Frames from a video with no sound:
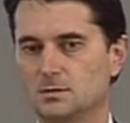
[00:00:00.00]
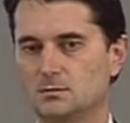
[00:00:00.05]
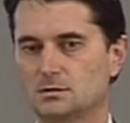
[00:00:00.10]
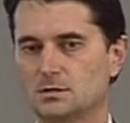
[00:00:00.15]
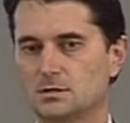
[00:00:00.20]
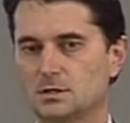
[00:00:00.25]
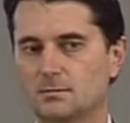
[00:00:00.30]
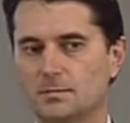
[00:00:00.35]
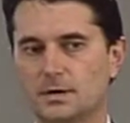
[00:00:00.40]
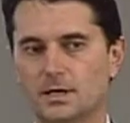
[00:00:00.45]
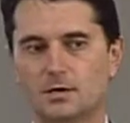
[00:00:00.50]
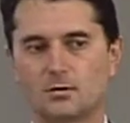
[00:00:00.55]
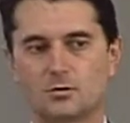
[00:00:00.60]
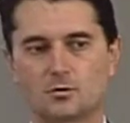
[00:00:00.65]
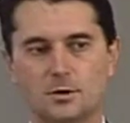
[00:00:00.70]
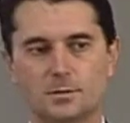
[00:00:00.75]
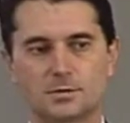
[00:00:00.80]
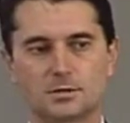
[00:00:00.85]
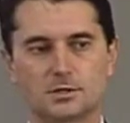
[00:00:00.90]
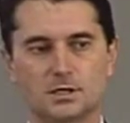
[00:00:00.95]
to
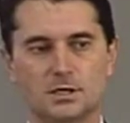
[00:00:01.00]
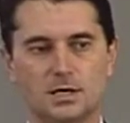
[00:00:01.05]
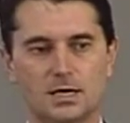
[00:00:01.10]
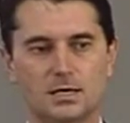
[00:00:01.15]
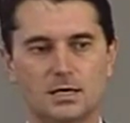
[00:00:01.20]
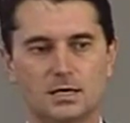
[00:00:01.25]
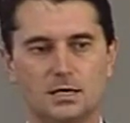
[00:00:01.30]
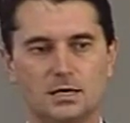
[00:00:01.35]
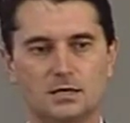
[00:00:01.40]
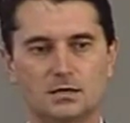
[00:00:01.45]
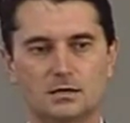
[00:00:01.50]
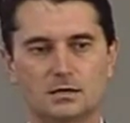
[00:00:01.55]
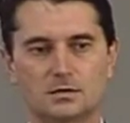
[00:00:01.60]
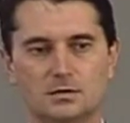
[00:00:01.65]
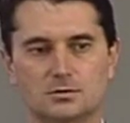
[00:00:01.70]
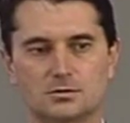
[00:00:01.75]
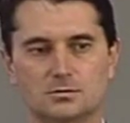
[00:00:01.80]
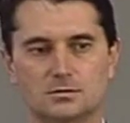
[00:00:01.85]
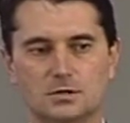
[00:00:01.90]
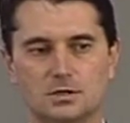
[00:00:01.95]
researchers, should be
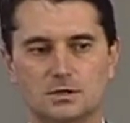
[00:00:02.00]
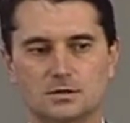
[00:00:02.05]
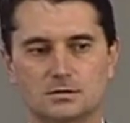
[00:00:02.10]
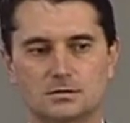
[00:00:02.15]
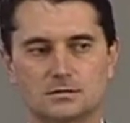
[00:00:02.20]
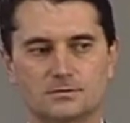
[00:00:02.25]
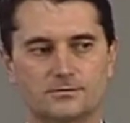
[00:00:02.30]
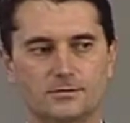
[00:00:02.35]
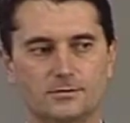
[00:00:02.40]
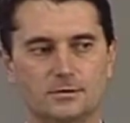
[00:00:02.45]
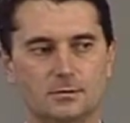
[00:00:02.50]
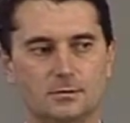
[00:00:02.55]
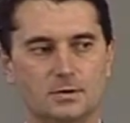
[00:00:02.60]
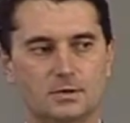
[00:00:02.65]
provided.